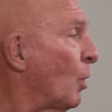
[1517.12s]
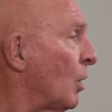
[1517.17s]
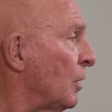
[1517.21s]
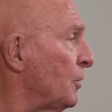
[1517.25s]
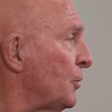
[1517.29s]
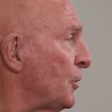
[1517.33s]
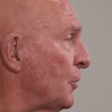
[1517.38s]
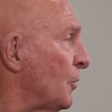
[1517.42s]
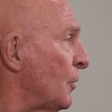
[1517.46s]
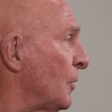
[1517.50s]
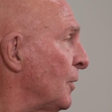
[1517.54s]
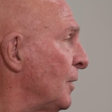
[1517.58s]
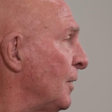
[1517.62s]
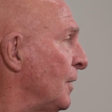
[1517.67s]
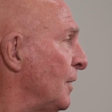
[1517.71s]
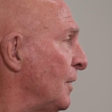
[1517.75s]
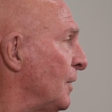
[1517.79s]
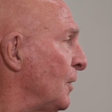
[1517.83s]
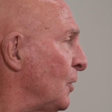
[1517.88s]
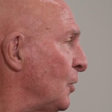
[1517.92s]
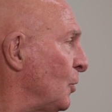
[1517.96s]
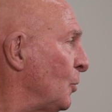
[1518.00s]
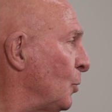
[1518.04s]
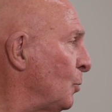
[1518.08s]
Marshall,
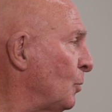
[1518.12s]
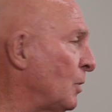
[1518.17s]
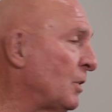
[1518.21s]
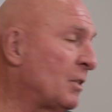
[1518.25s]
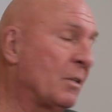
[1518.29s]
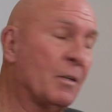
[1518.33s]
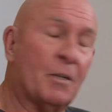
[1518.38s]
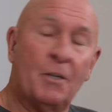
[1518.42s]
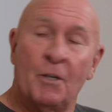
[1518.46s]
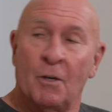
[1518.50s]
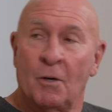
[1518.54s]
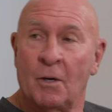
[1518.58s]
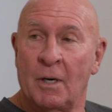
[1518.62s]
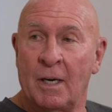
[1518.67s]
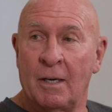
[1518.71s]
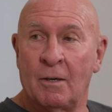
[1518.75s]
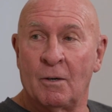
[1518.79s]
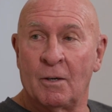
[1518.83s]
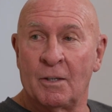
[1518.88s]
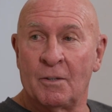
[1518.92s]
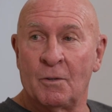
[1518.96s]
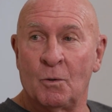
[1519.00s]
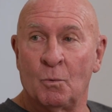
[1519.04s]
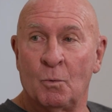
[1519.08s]
who was a
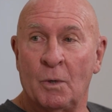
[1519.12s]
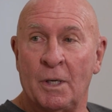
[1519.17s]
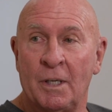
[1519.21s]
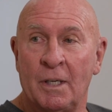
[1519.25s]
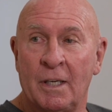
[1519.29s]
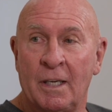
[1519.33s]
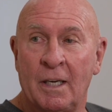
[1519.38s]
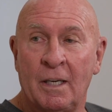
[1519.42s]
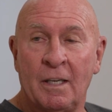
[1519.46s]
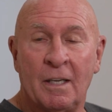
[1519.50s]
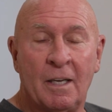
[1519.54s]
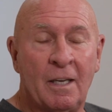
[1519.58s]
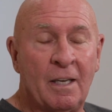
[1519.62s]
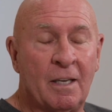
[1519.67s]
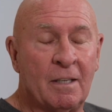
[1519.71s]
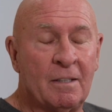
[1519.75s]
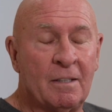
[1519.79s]
curator at the Whitney.